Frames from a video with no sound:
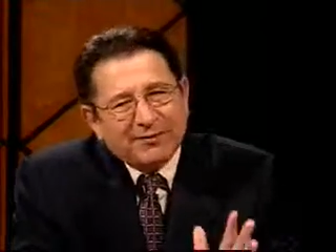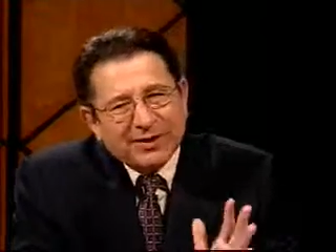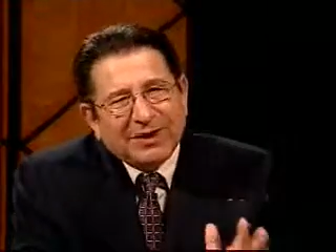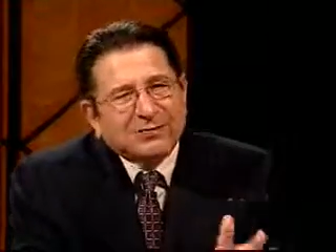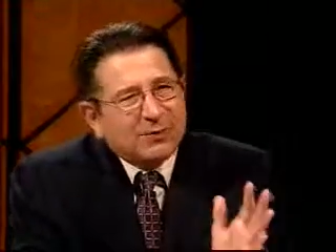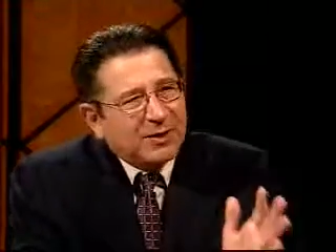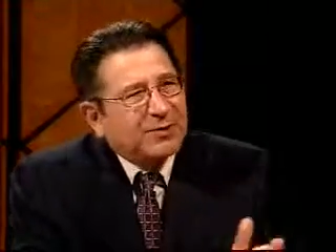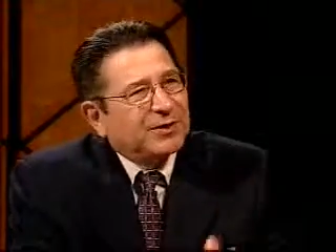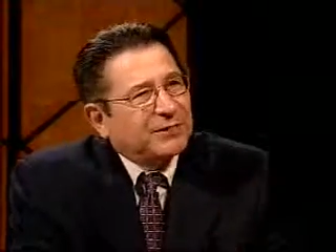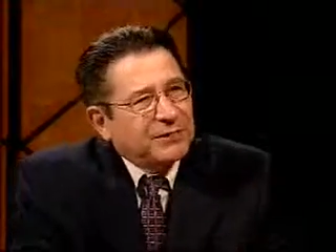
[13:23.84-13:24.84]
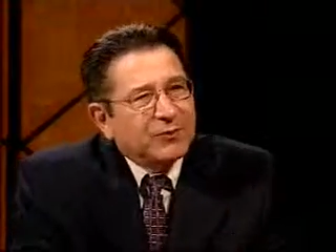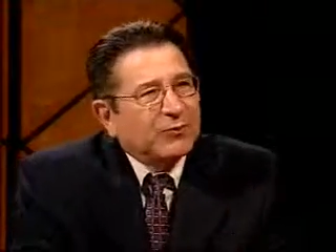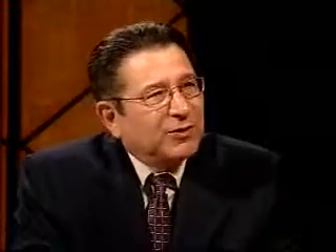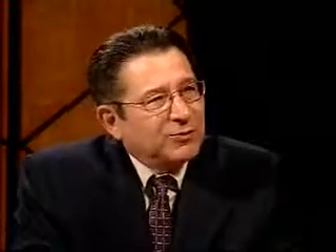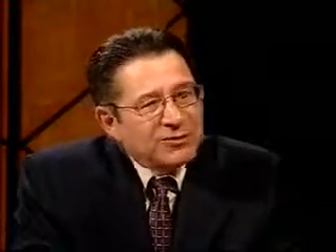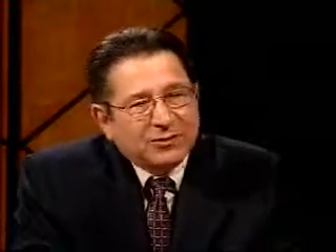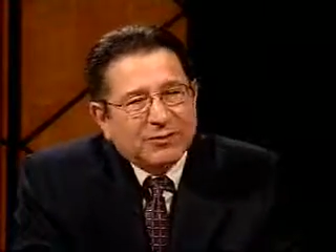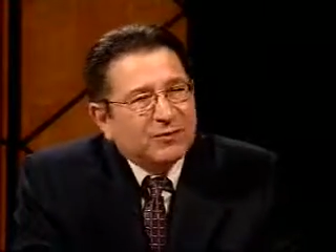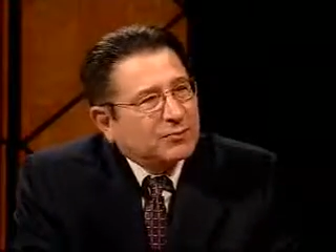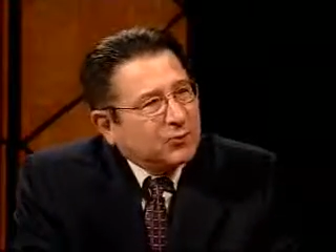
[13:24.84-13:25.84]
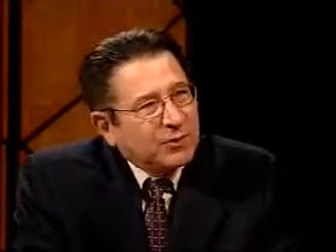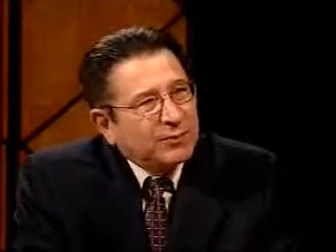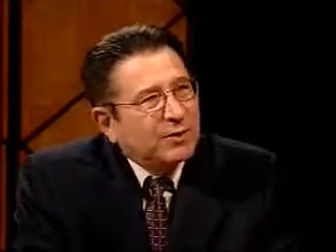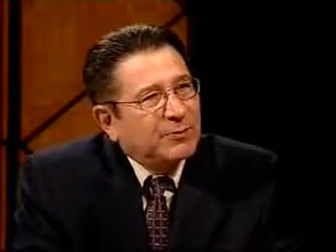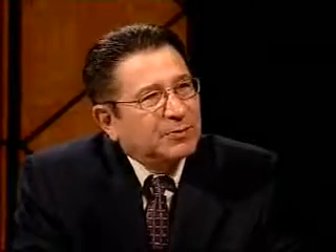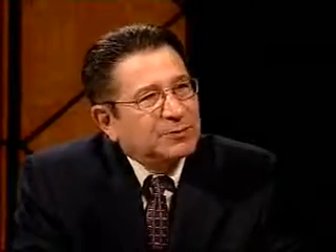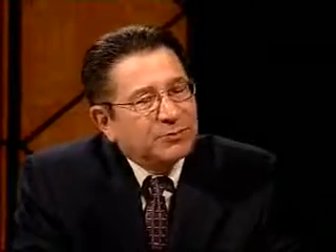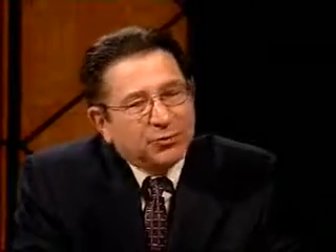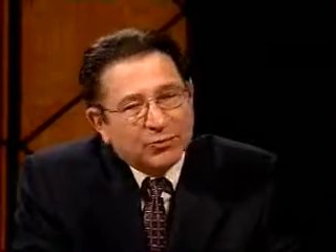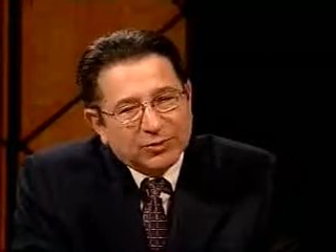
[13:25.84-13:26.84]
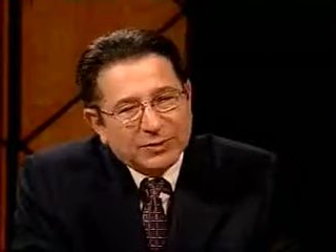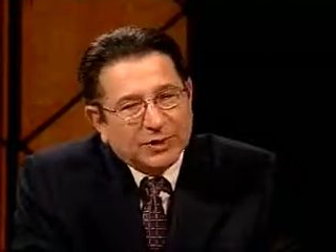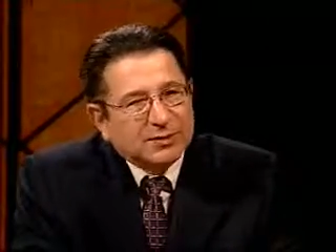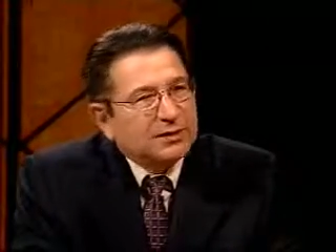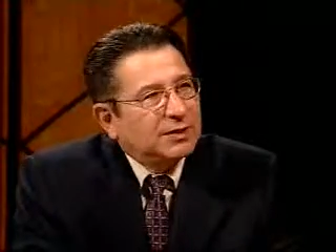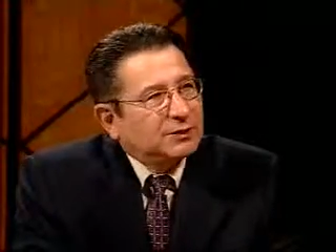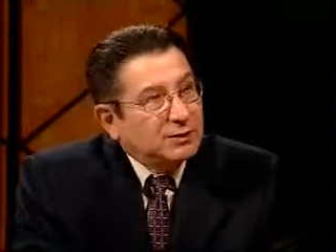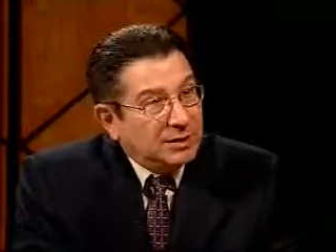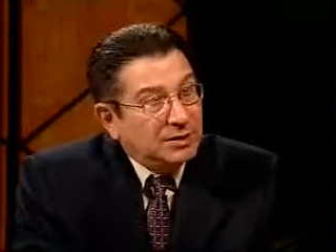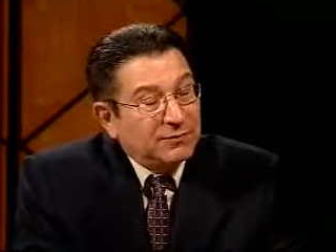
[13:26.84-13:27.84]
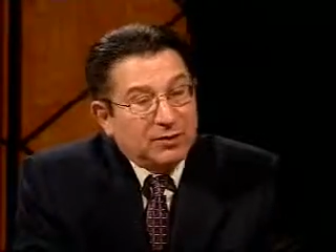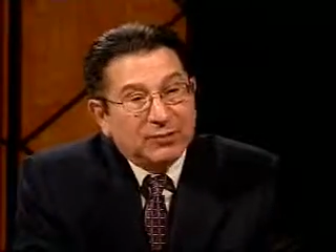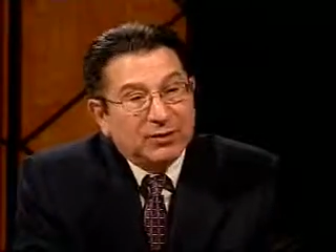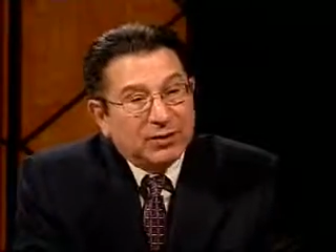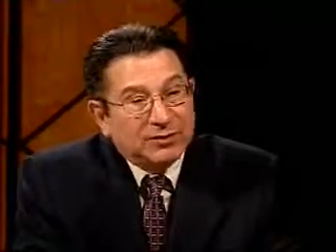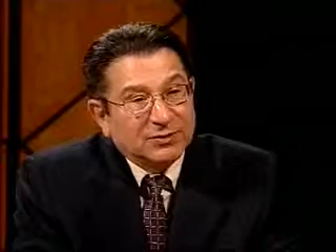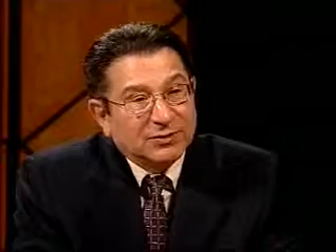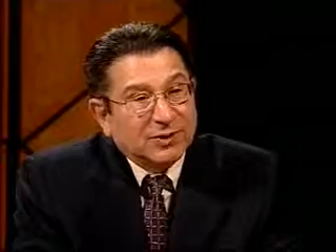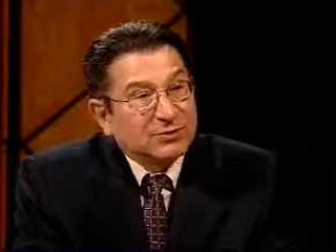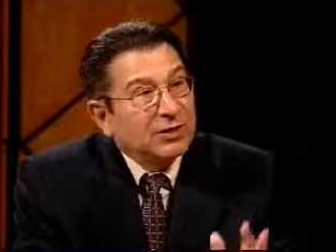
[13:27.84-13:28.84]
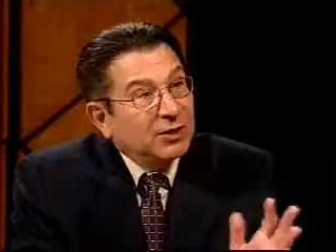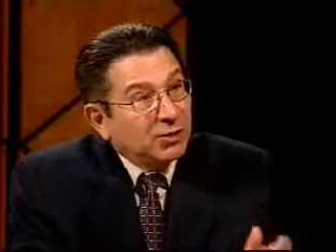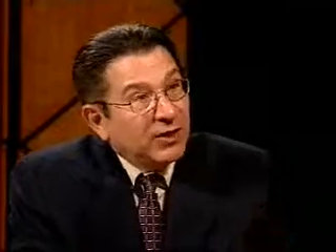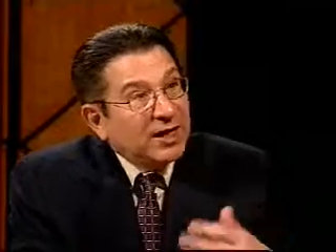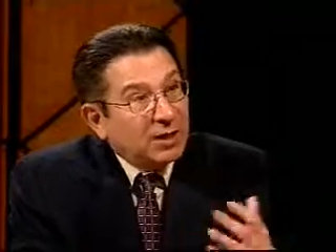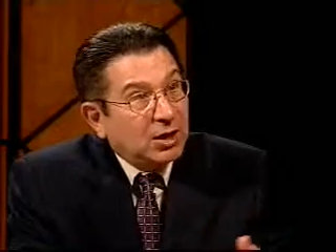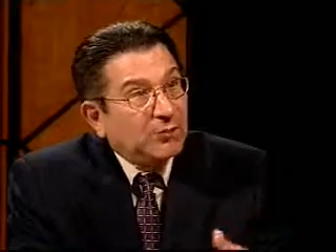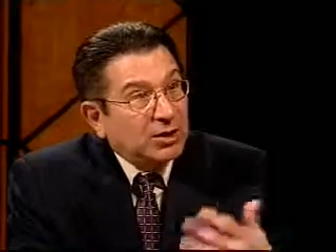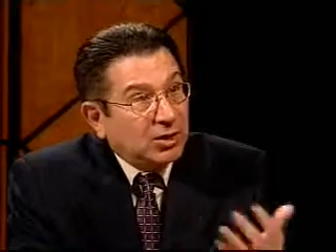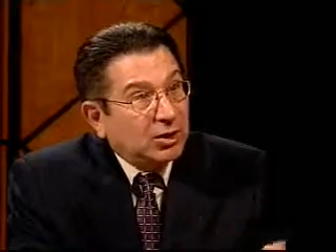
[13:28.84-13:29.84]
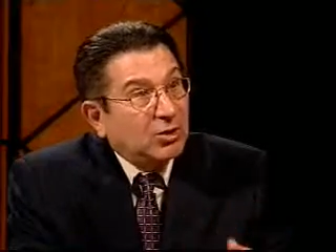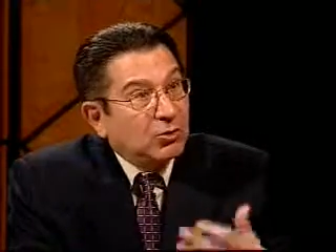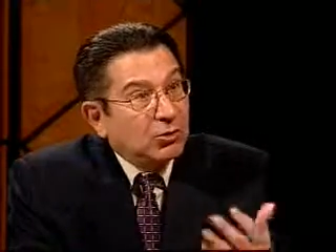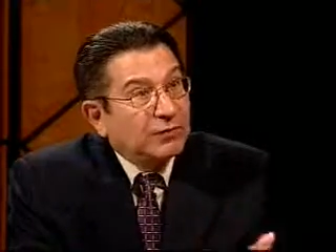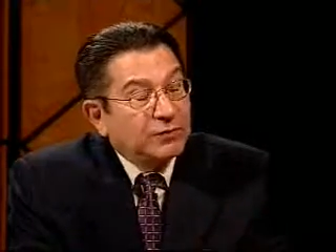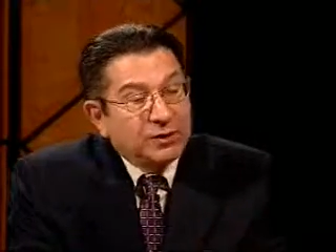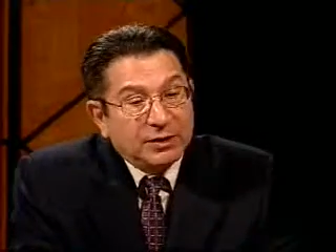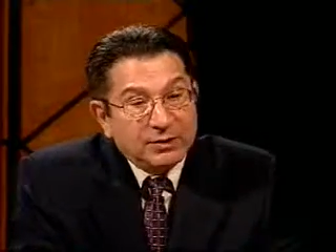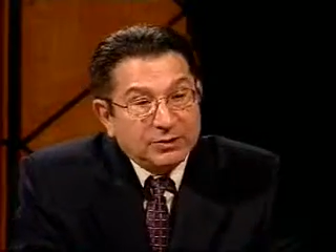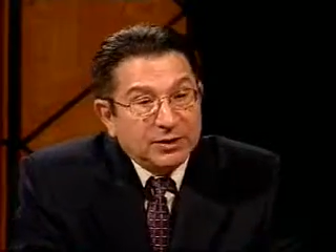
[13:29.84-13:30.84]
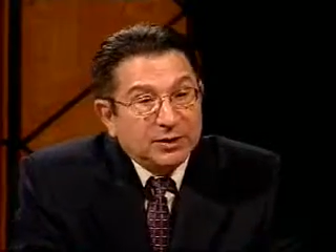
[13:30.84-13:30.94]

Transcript: I mean, that's probably a fair word. You have 20 members in your board, 16 of them are legislators. They come and go over the years,